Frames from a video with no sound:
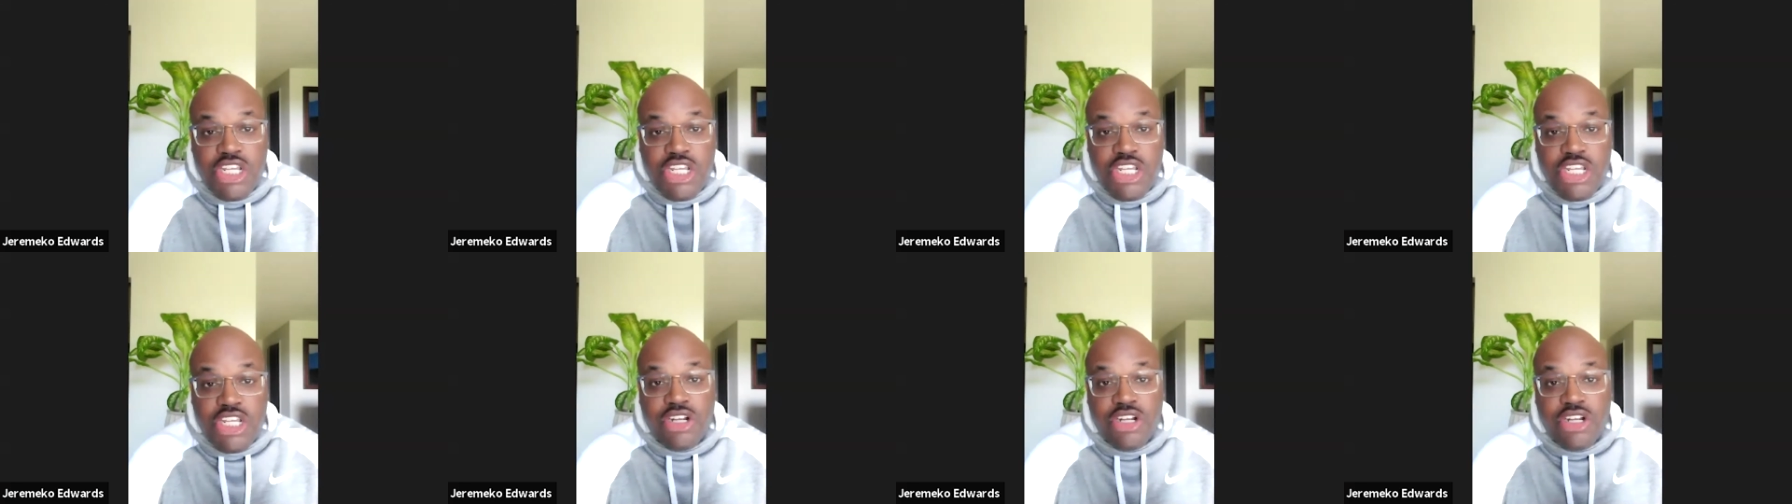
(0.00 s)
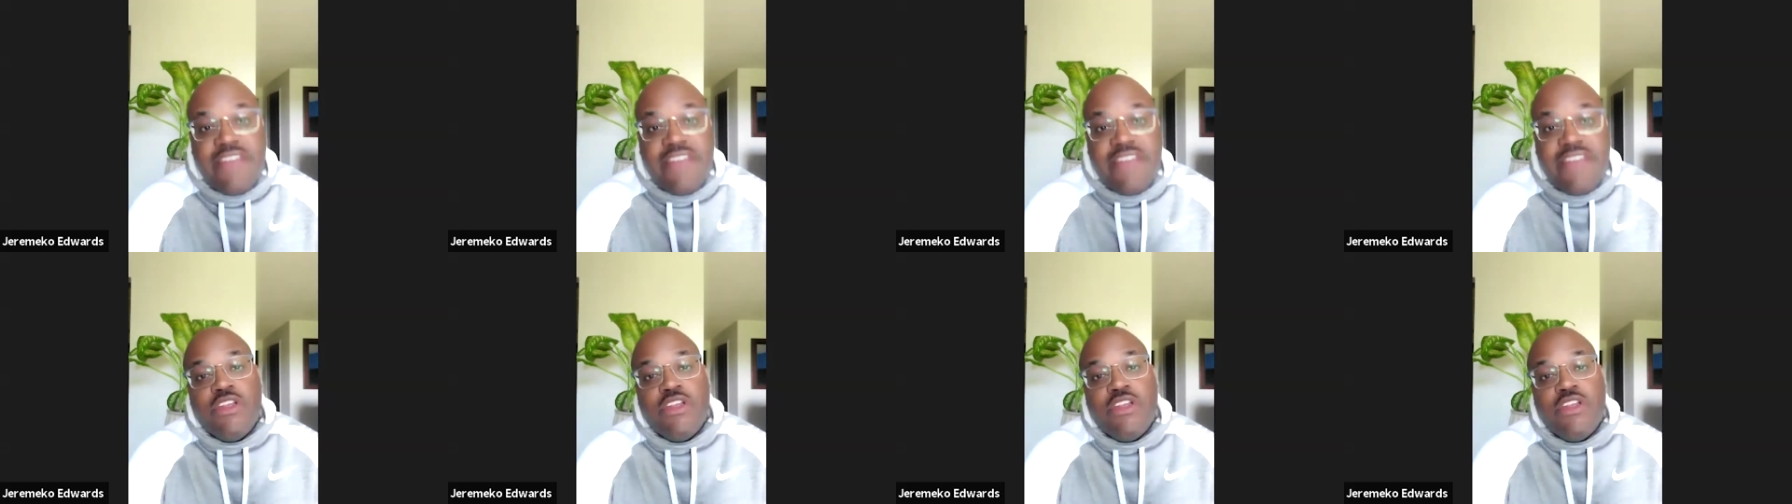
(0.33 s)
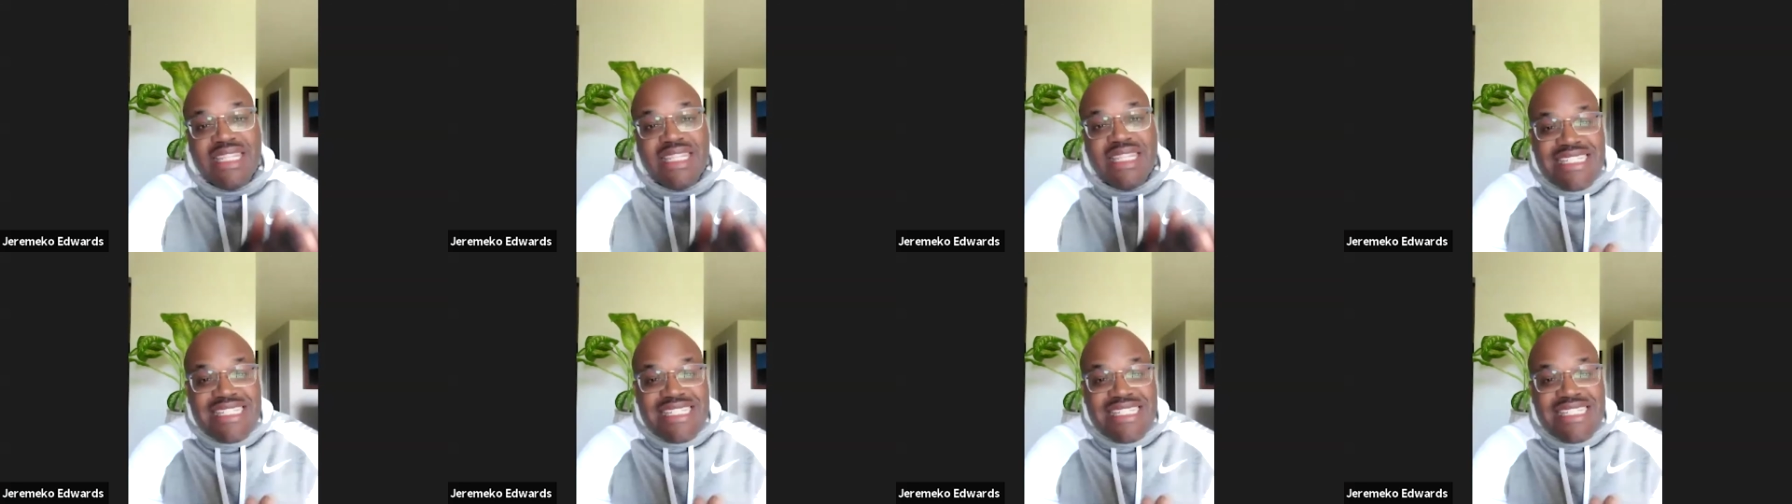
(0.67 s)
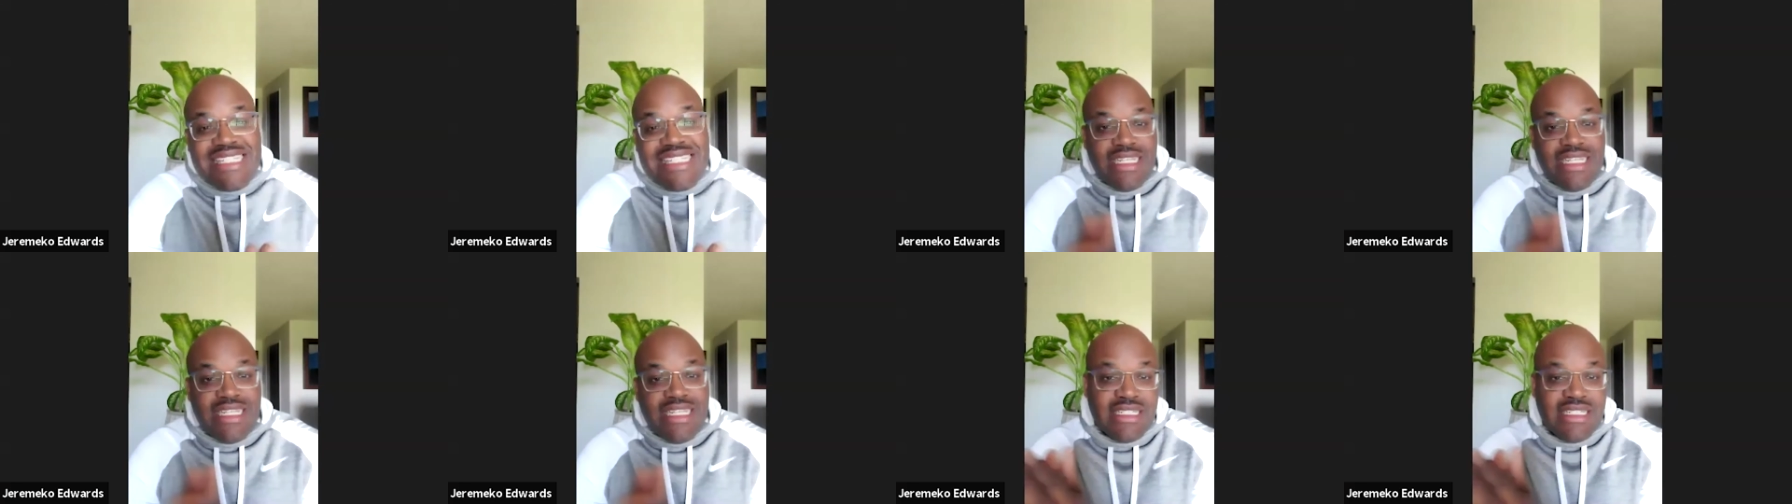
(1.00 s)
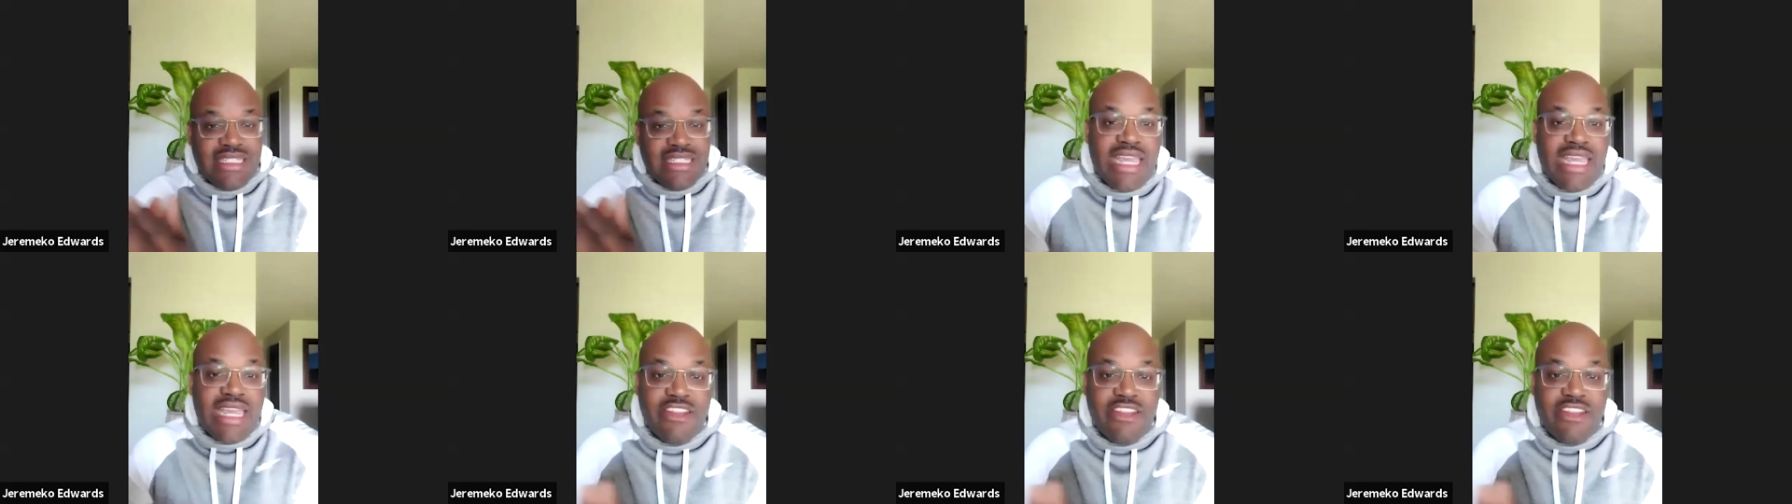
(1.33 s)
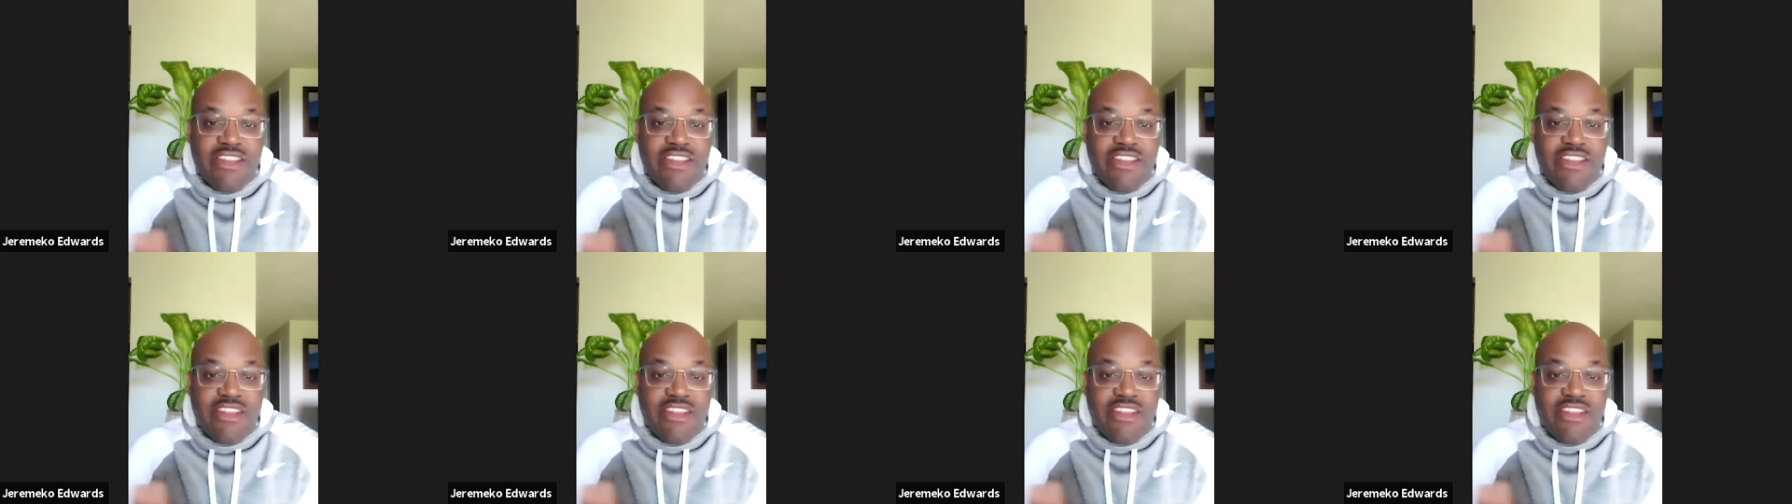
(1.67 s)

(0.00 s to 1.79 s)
if you're listening to negative people.